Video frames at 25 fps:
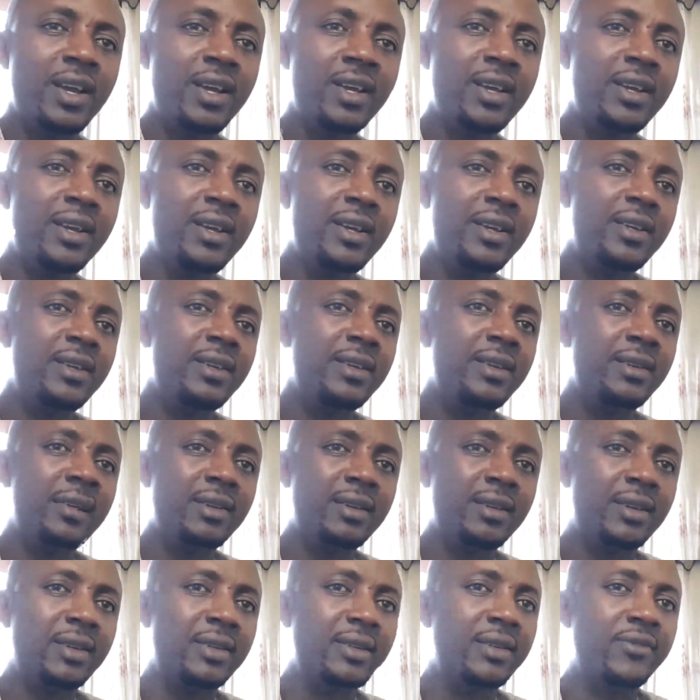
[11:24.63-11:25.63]
in
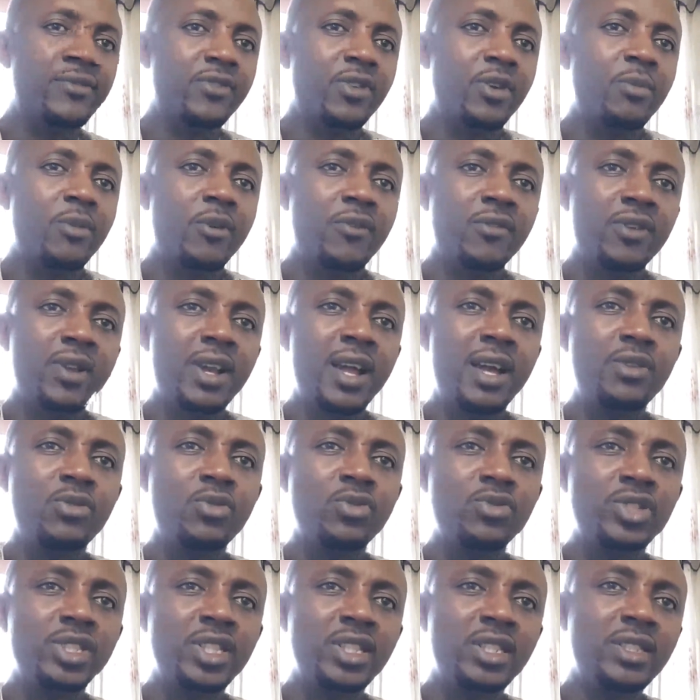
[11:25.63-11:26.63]
the form of
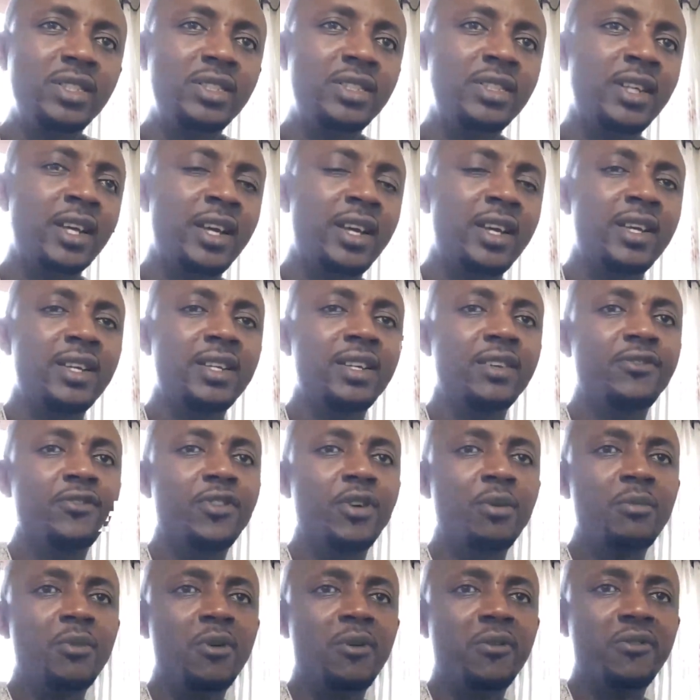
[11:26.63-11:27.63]
glycogen, in the
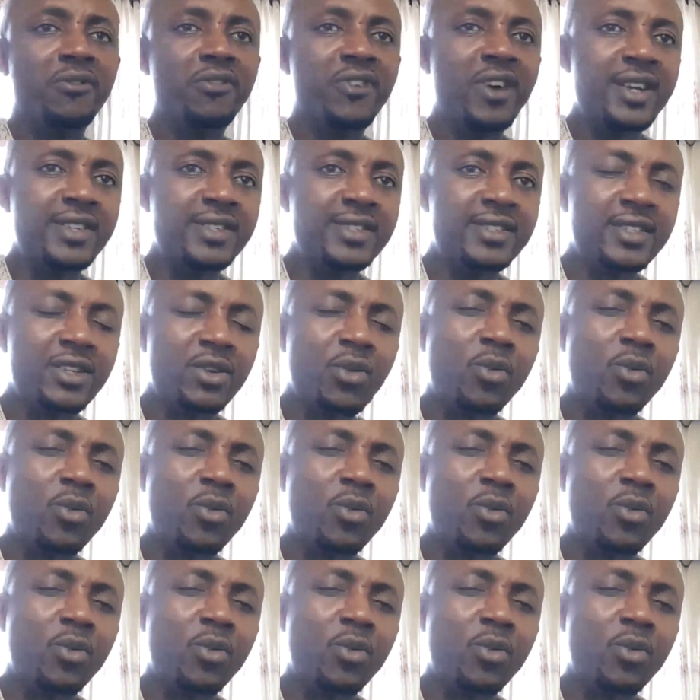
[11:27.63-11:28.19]
form of fats?